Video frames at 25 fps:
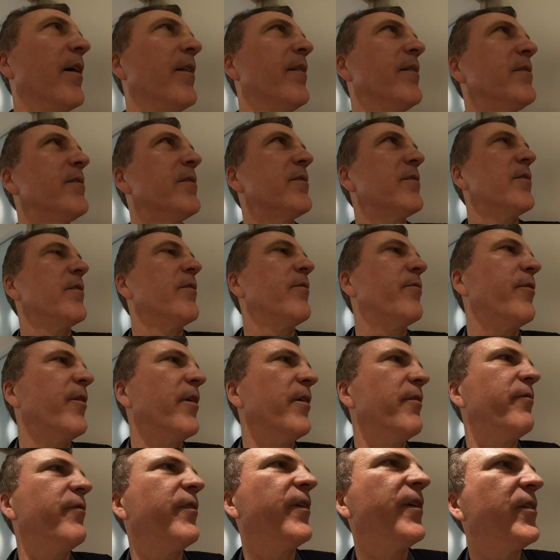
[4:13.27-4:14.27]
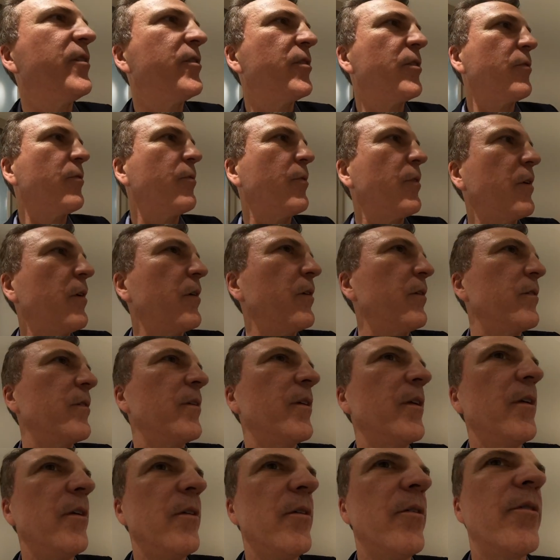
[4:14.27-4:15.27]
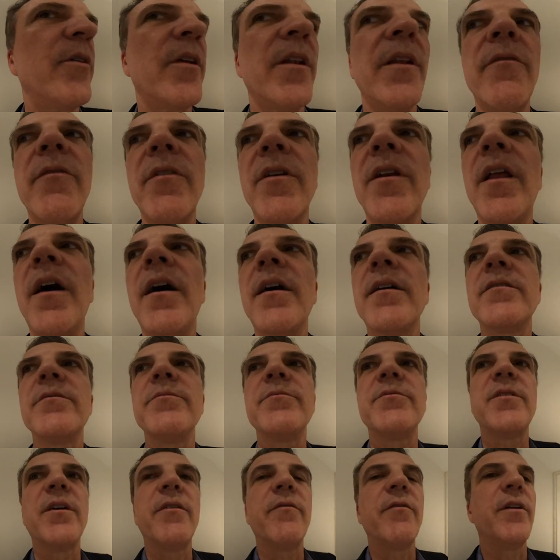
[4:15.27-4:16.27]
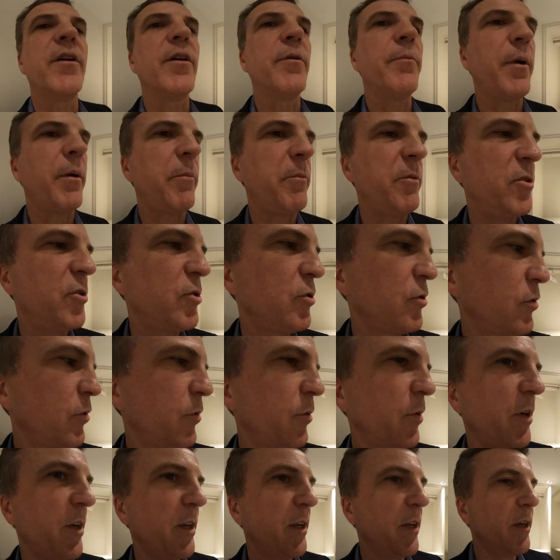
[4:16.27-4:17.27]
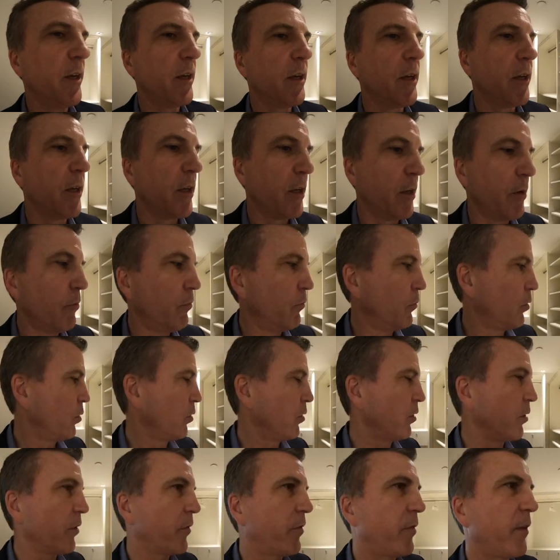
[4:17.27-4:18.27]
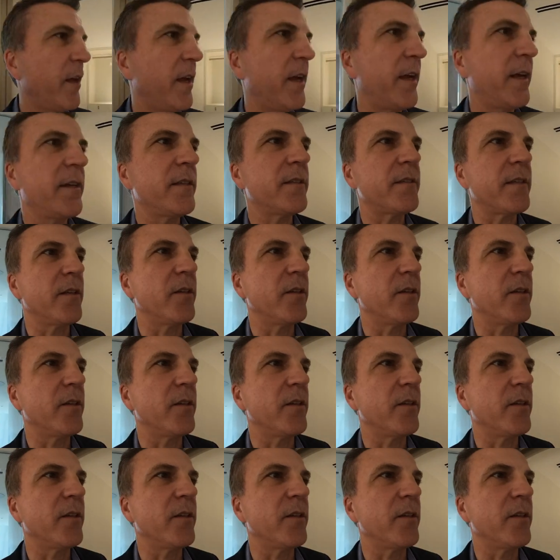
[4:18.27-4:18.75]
This is a fun feature where you can even lock some stuff in here, maybe jewelry, more things.